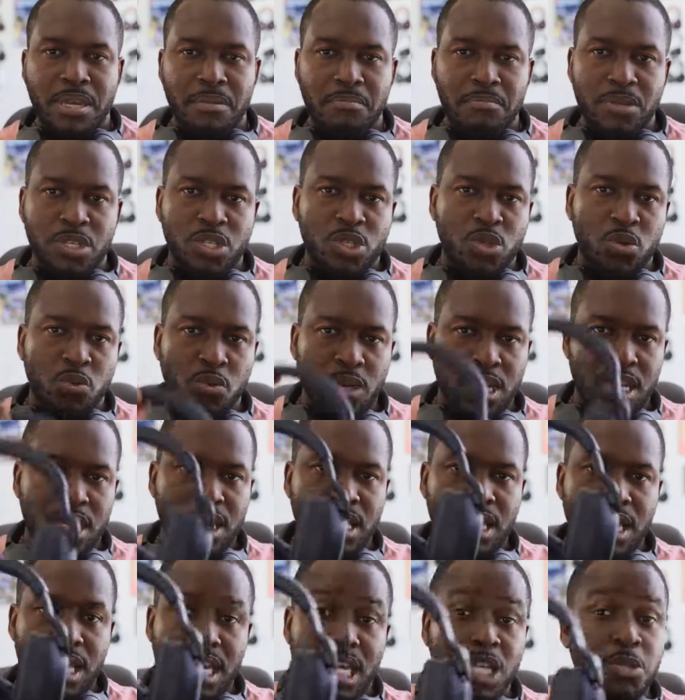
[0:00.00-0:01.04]
in
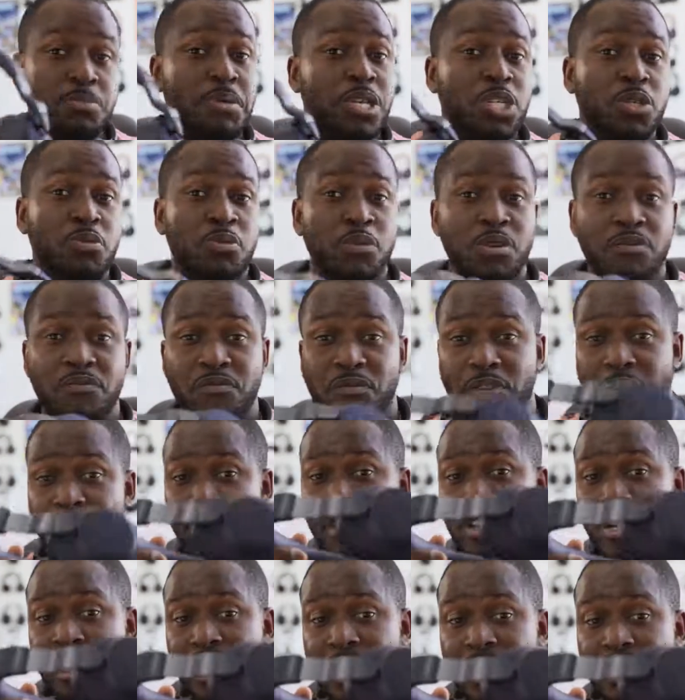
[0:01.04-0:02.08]
between, especially with
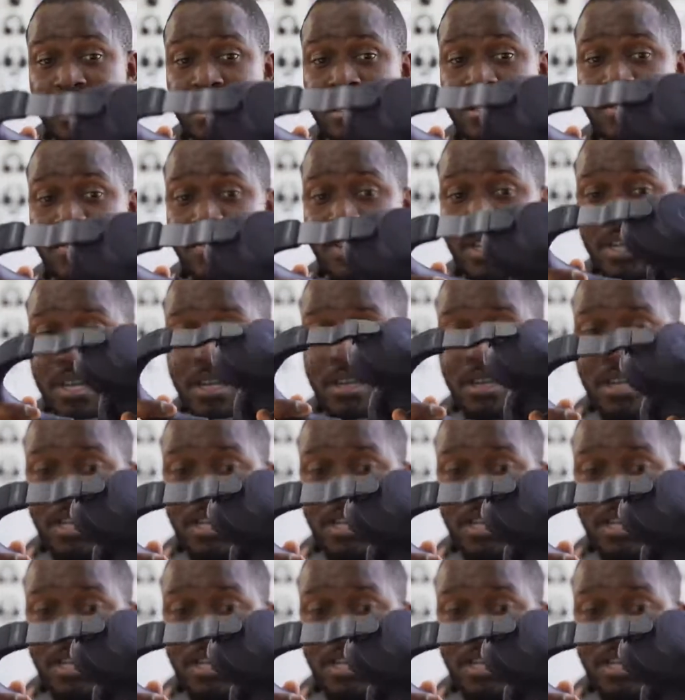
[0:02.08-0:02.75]
varied colors,